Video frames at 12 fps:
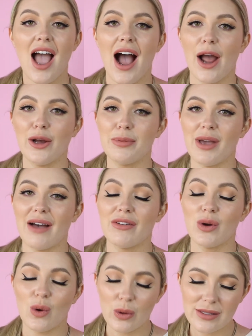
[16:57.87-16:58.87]
I hope you have
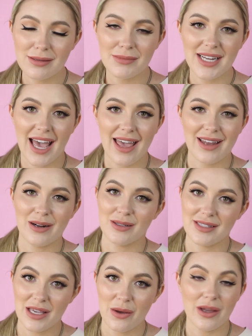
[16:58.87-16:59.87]
an awesome day, and I'll
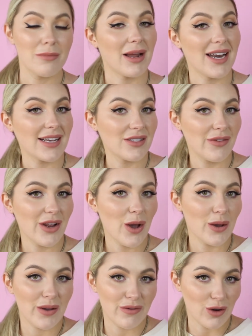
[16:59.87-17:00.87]
see you in my next video,
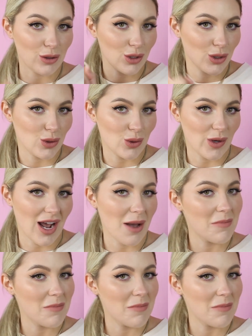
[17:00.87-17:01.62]
if not sooner.